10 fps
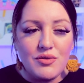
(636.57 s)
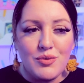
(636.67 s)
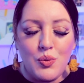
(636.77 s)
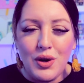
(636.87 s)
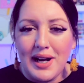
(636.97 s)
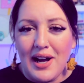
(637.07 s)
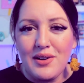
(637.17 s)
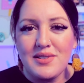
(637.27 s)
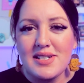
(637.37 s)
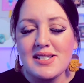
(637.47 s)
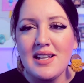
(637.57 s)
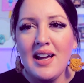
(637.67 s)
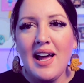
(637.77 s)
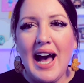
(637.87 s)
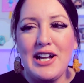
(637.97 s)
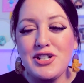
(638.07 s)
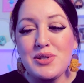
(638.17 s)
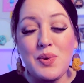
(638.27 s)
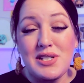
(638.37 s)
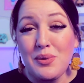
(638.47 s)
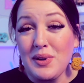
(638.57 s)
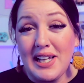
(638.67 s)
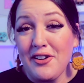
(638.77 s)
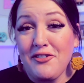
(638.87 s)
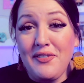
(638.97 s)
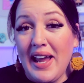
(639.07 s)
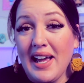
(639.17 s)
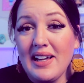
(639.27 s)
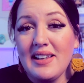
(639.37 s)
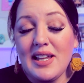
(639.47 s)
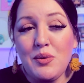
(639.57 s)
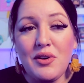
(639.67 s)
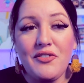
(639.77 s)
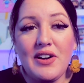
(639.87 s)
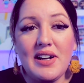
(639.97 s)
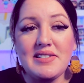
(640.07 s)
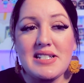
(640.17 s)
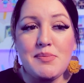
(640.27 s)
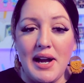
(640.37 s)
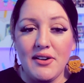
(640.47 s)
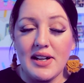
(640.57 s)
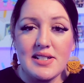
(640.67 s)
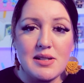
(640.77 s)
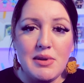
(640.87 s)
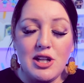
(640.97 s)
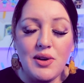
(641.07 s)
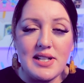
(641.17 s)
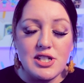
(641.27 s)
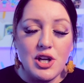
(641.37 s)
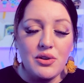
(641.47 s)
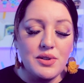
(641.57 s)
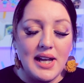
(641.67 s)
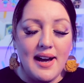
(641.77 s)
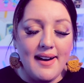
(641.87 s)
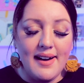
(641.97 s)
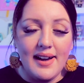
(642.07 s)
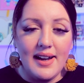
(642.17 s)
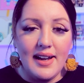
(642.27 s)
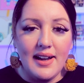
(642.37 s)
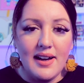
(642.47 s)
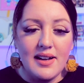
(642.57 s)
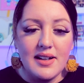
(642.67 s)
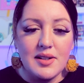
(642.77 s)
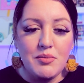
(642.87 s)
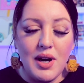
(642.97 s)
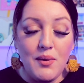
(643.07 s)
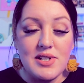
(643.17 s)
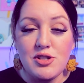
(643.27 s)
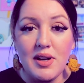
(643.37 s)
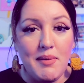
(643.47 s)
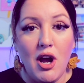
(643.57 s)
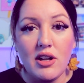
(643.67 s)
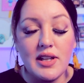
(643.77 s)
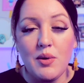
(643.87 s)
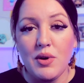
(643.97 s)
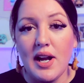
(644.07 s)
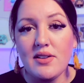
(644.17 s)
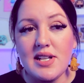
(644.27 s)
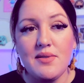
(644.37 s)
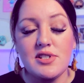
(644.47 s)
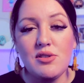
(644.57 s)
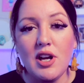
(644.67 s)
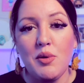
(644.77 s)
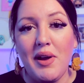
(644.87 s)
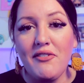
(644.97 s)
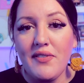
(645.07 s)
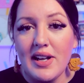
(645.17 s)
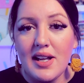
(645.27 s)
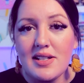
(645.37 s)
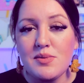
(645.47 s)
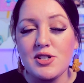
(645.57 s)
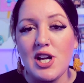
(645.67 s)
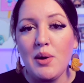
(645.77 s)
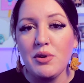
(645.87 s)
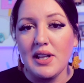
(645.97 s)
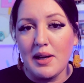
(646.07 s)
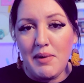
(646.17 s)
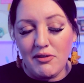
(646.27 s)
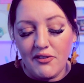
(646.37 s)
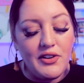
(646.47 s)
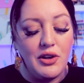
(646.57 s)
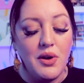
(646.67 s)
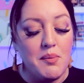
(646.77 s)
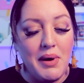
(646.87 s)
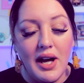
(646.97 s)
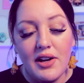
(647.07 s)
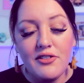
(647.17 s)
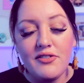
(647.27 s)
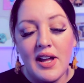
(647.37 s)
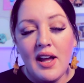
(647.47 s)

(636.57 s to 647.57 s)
workouts. I just wasn't really a fan. They weren't very inspiring to me. You guys know that when I was doing my online workouts, I was doing Obey Fitness, which I will link my review above.